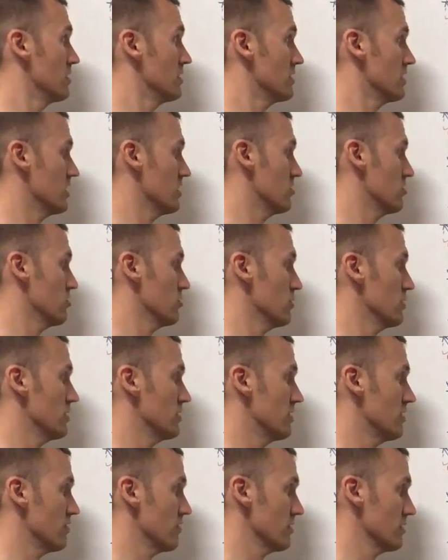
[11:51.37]
t2 is
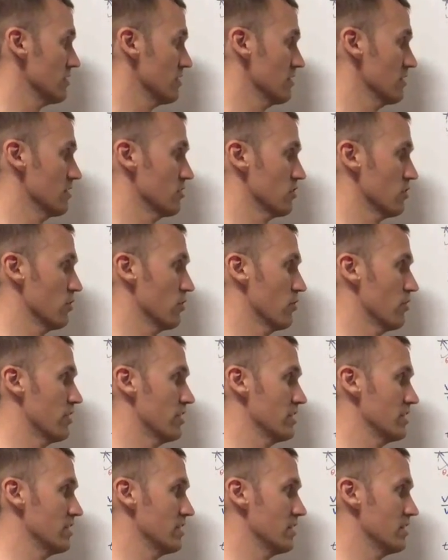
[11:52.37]
different, so
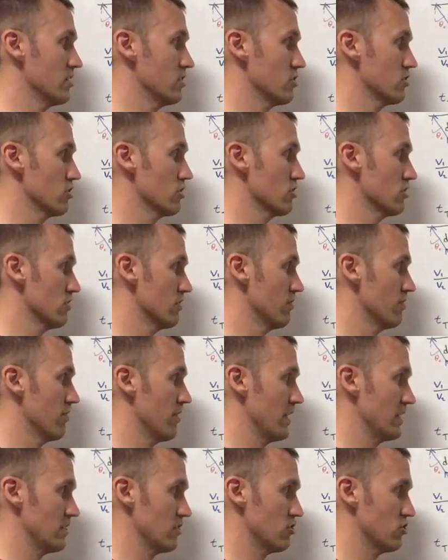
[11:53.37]

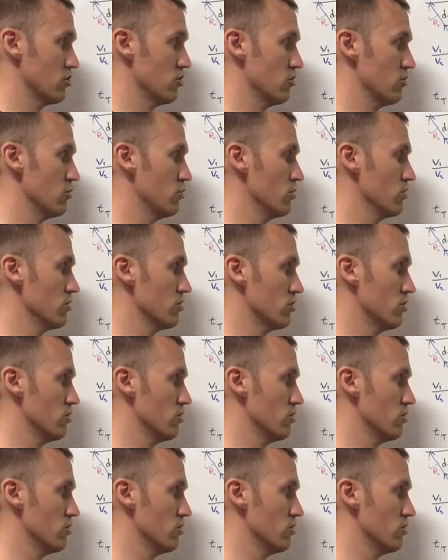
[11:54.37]
that's a 2